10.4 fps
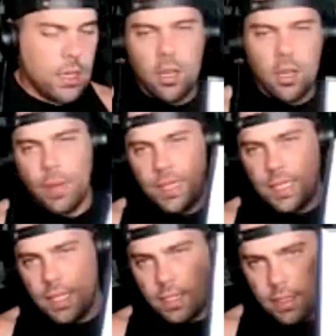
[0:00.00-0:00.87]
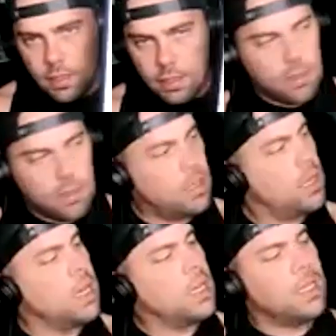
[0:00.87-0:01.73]
talk about this:
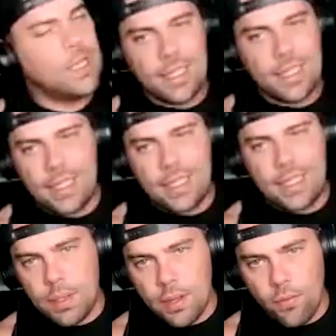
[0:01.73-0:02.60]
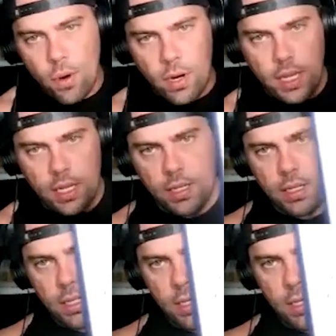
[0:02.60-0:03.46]
6 types of working
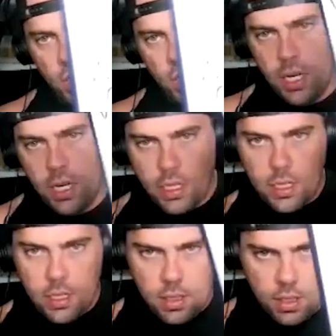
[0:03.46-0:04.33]
genius.